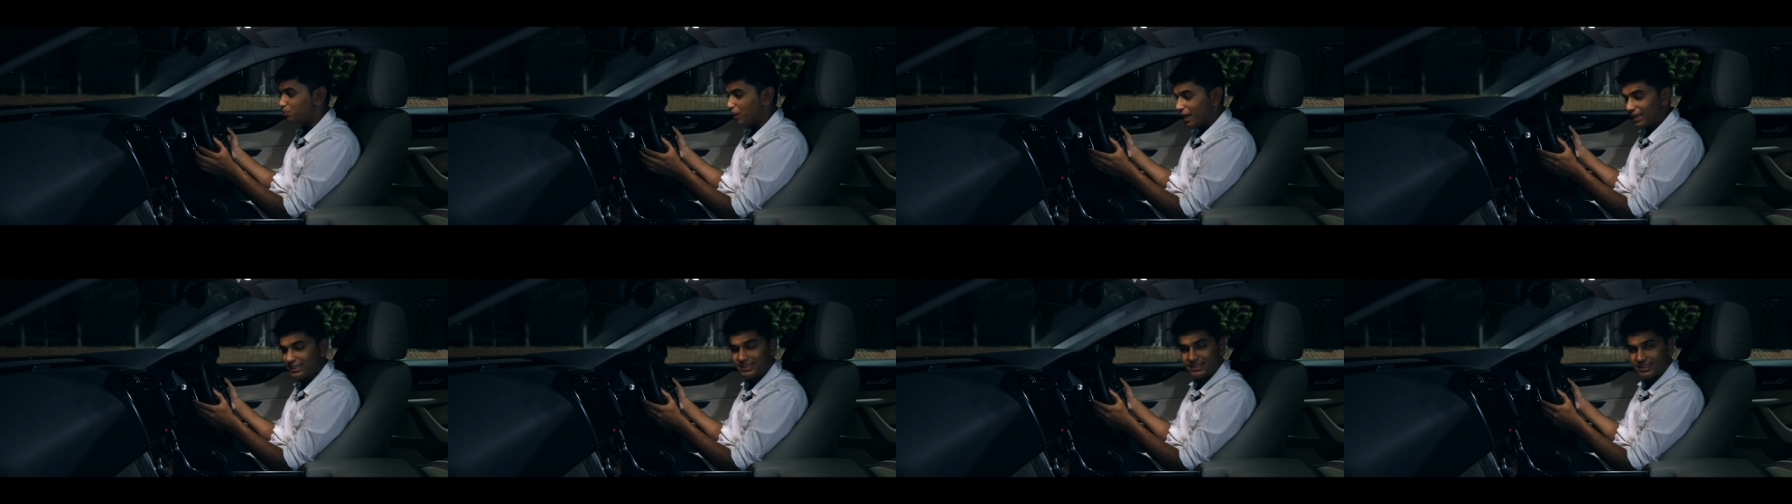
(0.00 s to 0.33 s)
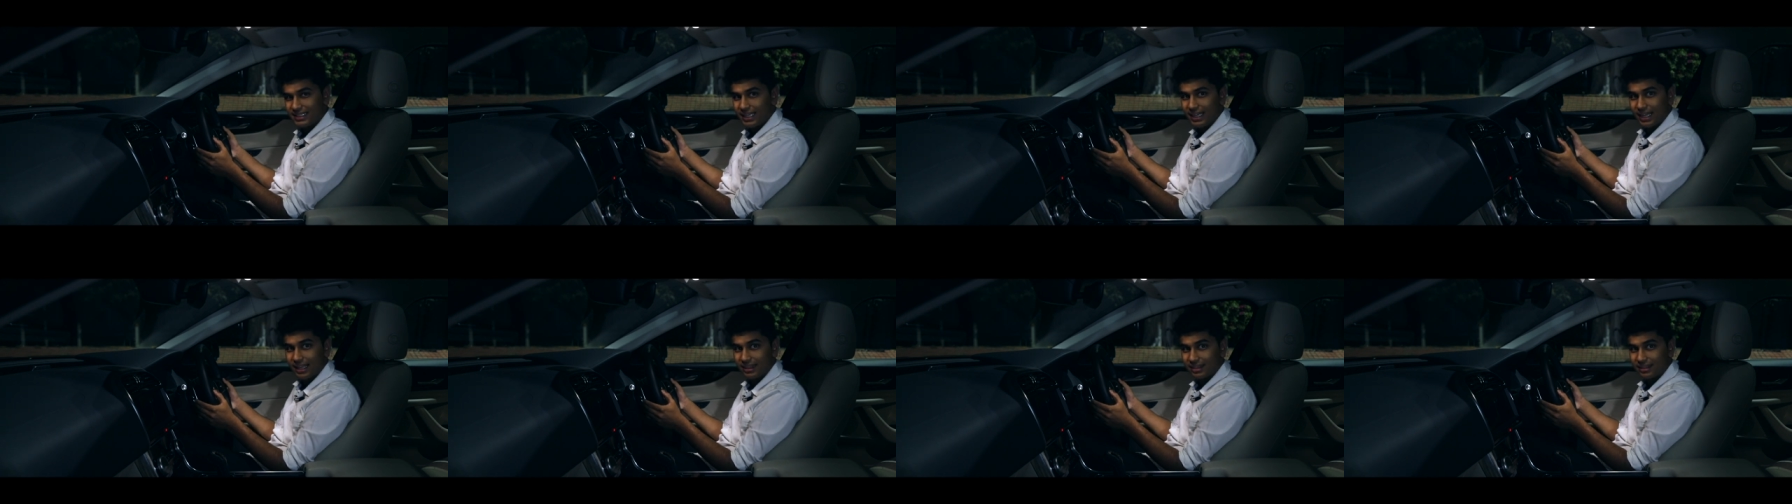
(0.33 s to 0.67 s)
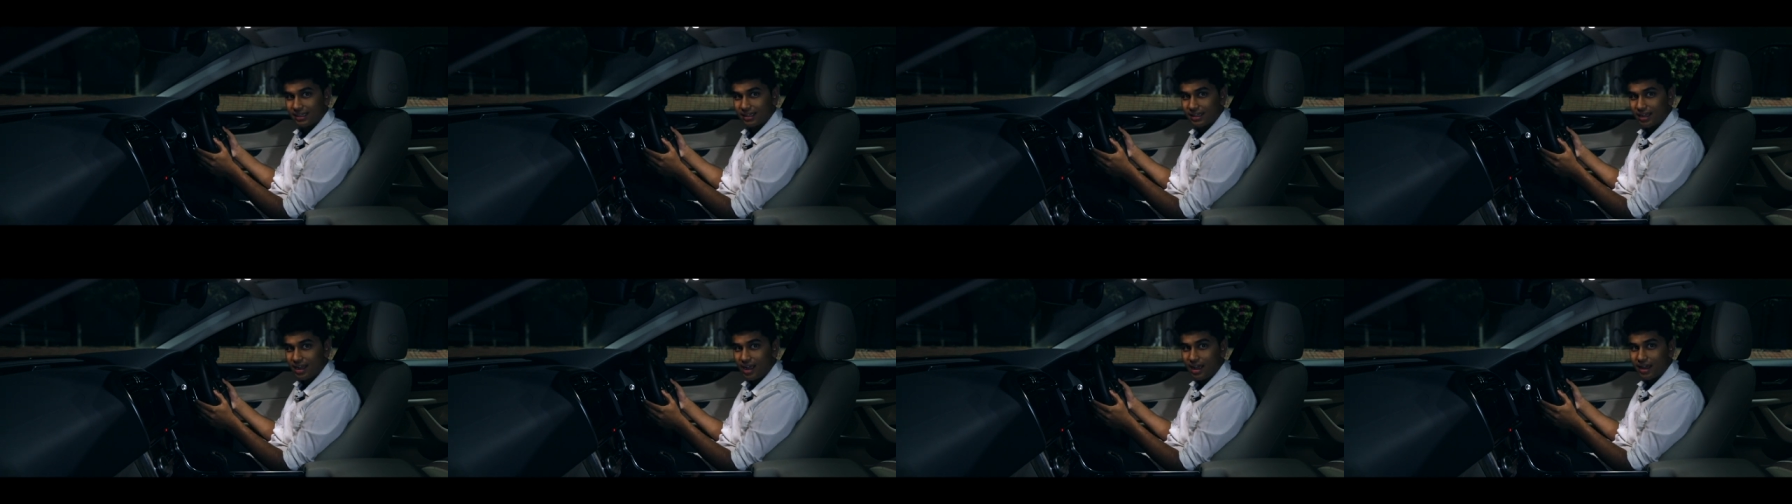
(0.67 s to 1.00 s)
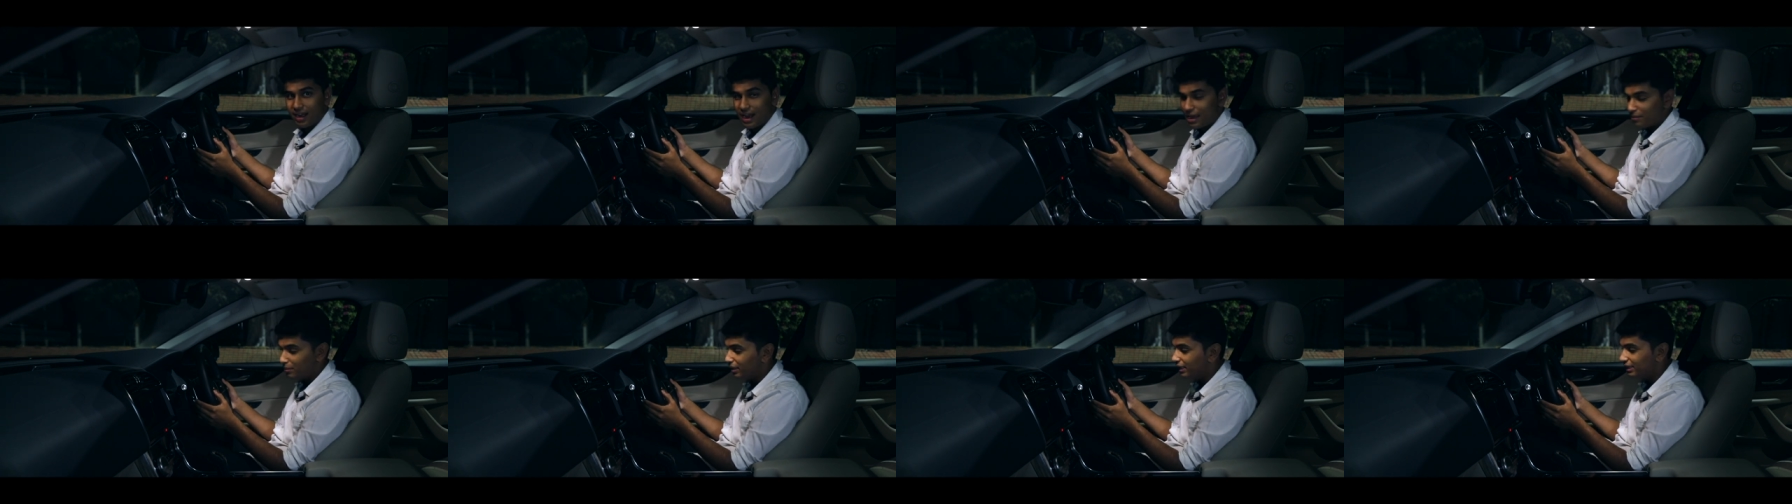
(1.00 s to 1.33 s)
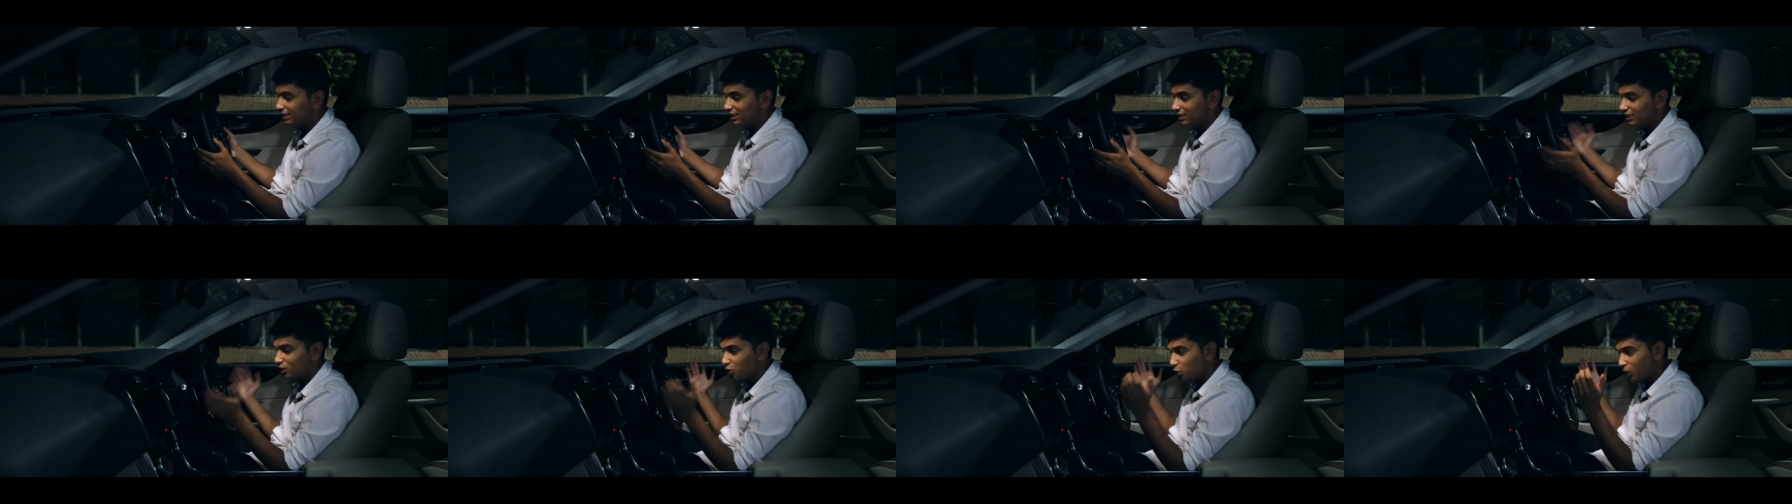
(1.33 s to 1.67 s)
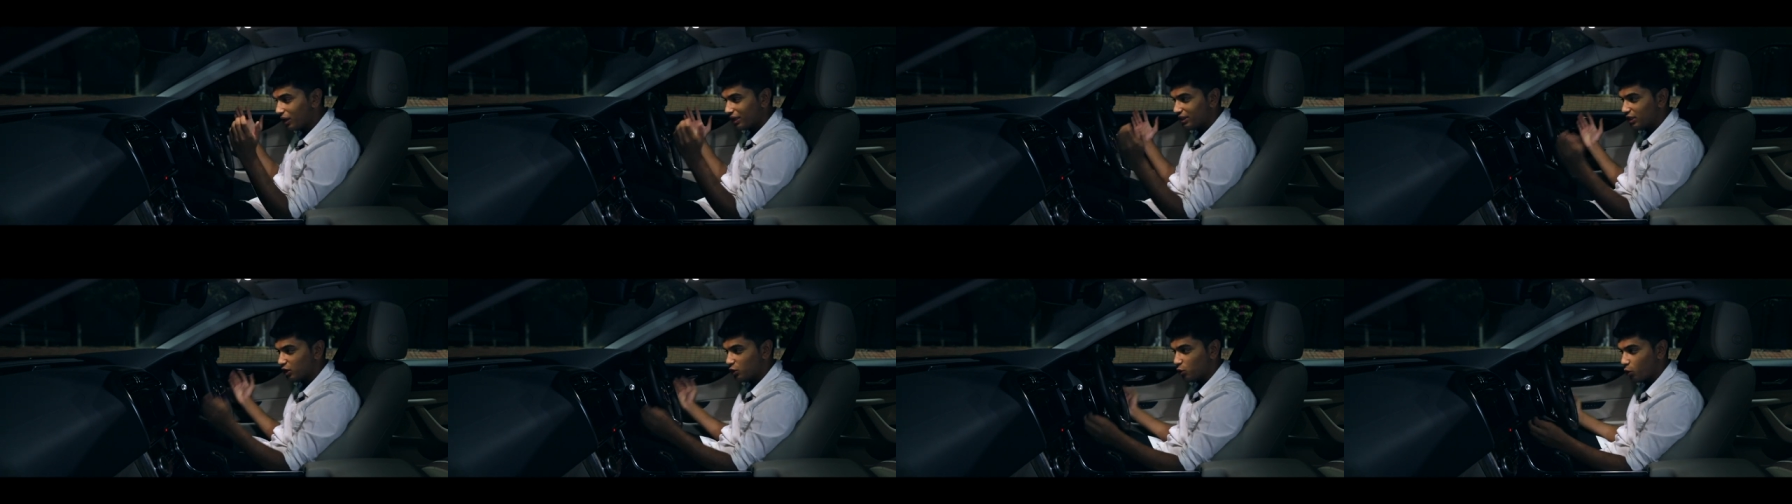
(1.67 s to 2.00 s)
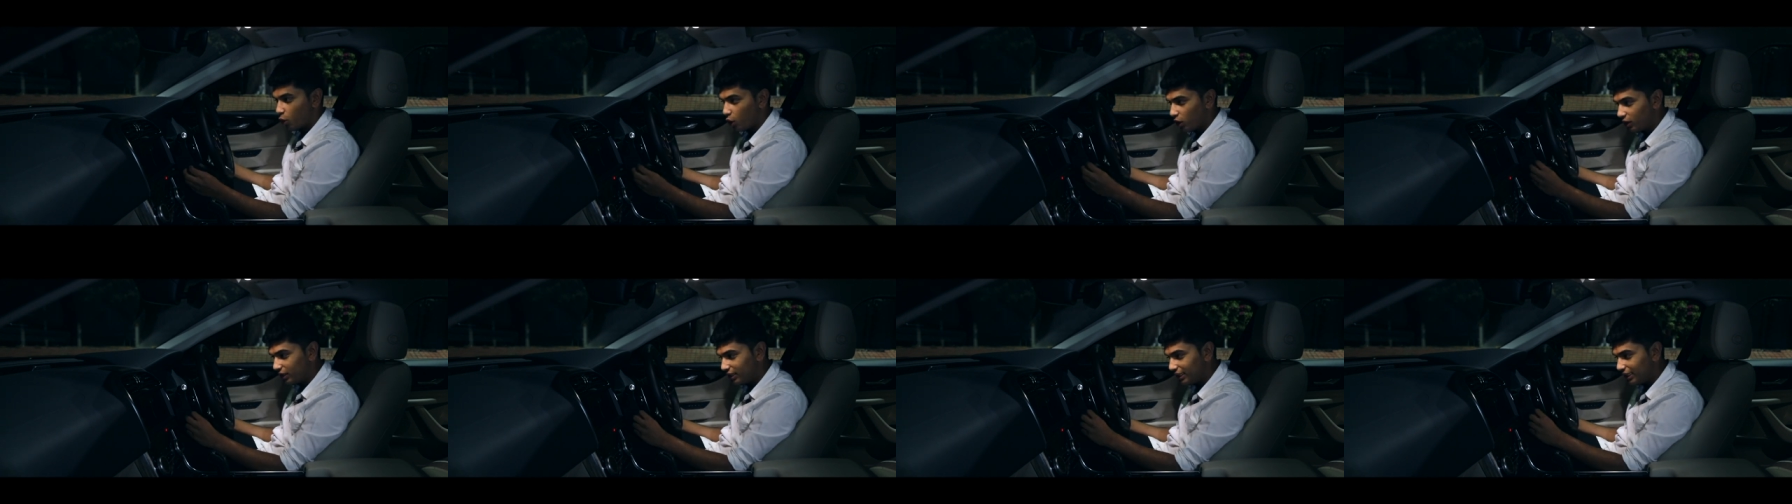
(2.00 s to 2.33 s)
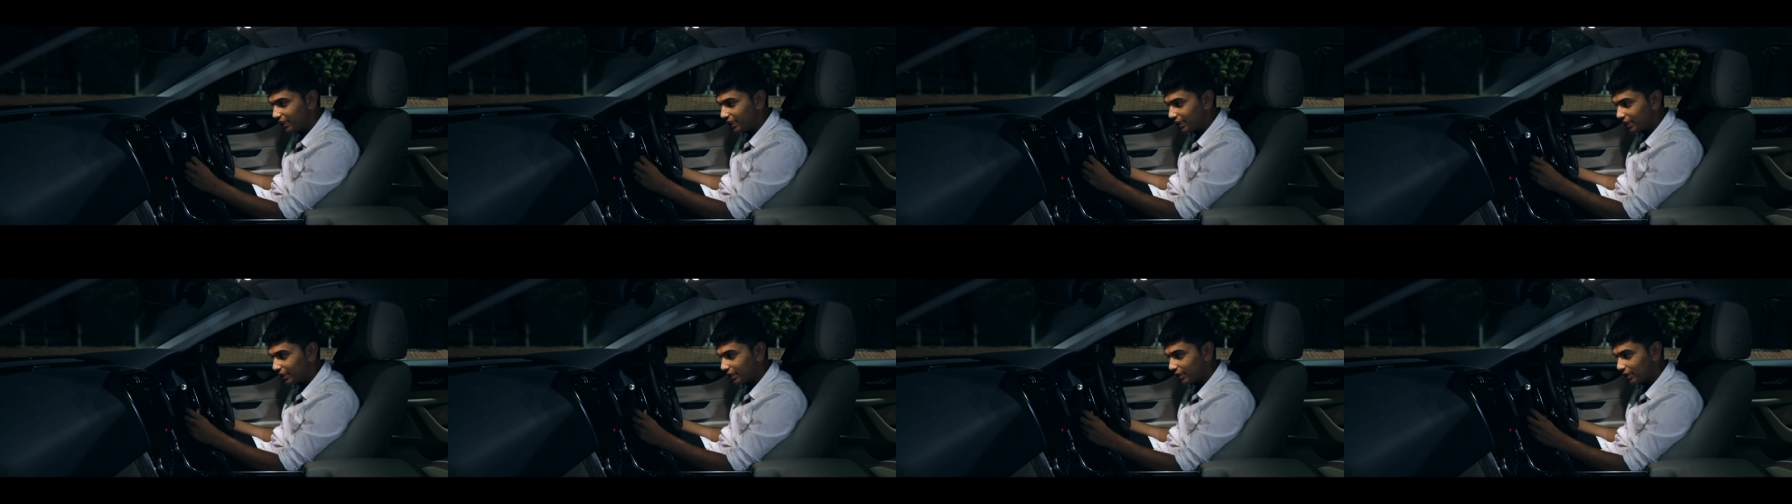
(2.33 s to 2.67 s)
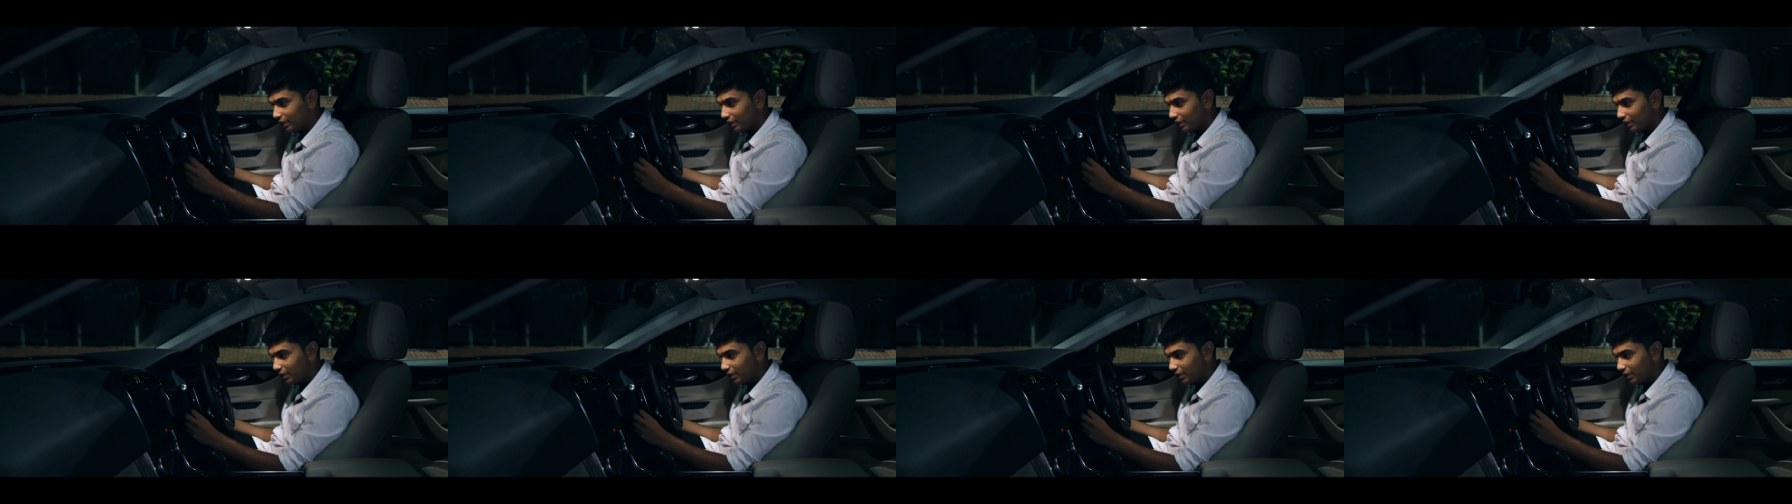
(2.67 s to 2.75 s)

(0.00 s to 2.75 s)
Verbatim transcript: best thing in the car. I mean, just look at the quality.